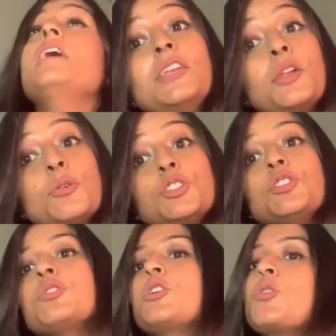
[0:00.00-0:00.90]
No
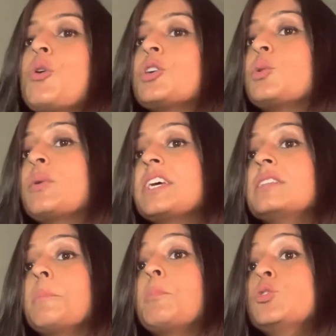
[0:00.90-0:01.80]
Sugarcoat
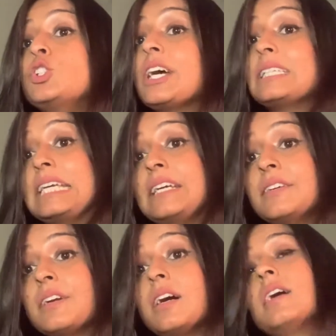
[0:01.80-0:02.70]
with Pooja Dhingra.